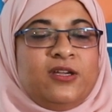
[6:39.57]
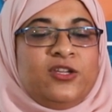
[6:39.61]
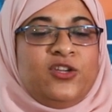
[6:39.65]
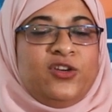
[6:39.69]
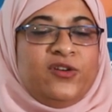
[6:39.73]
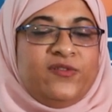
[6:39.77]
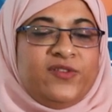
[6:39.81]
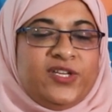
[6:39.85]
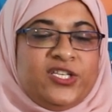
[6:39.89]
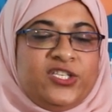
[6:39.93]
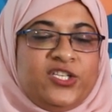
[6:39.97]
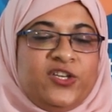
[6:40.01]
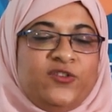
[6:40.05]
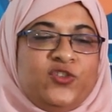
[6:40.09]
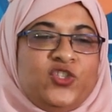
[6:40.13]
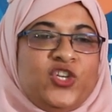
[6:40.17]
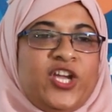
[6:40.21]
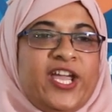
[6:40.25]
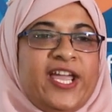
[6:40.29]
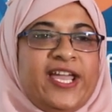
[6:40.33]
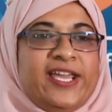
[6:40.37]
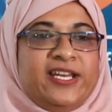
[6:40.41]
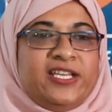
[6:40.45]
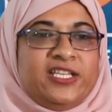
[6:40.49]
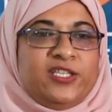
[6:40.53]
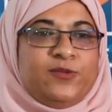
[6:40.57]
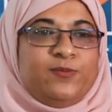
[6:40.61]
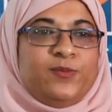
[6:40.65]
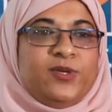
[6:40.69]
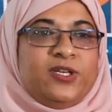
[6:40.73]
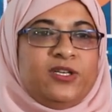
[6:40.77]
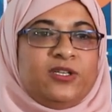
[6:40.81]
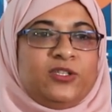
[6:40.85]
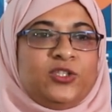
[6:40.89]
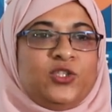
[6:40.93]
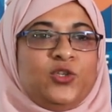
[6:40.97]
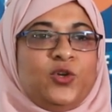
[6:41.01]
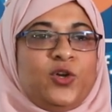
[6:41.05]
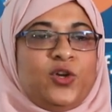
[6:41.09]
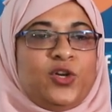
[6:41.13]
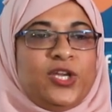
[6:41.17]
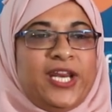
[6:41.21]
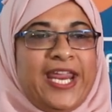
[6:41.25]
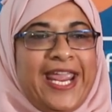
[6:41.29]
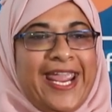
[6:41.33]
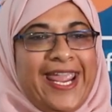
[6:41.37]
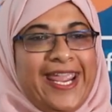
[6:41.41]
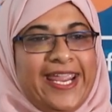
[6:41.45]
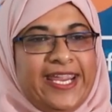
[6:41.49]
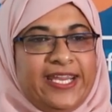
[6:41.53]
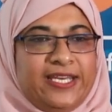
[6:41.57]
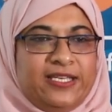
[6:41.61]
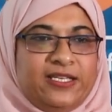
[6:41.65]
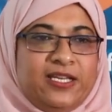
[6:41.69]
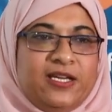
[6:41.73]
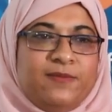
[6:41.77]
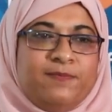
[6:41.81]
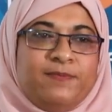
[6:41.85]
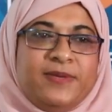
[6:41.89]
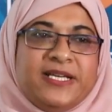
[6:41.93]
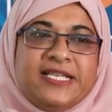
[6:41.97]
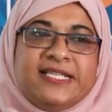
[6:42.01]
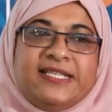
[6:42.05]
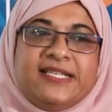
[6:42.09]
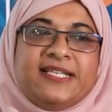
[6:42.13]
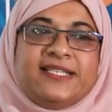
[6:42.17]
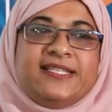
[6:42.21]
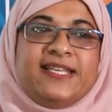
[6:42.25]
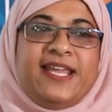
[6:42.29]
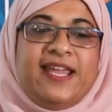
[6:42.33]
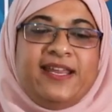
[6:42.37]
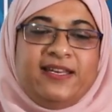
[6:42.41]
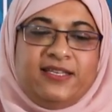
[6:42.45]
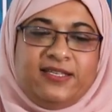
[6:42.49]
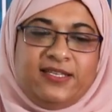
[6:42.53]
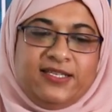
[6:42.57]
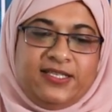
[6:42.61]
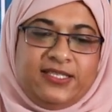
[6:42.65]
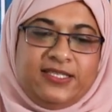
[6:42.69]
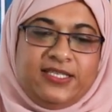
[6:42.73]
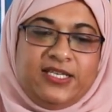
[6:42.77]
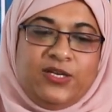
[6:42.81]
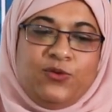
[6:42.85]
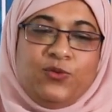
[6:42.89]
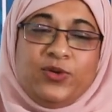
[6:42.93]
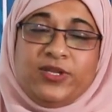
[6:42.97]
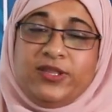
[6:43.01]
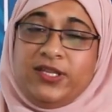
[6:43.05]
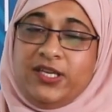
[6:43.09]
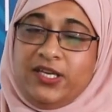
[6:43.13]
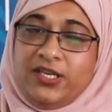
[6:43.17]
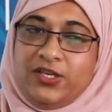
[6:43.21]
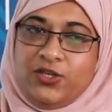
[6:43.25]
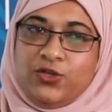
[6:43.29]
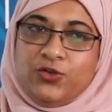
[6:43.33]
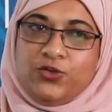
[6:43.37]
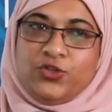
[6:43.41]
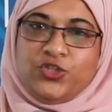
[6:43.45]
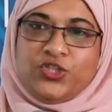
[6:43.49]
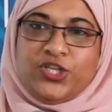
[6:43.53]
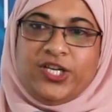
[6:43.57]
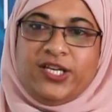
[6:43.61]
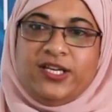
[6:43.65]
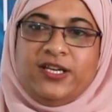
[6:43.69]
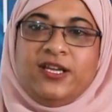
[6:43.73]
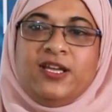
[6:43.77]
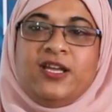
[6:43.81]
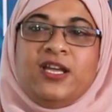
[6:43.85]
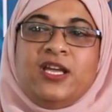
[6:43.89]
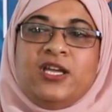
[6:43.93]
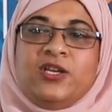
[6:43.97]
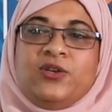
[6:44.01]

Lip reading: University of Johannesburg to create a business entity within UJ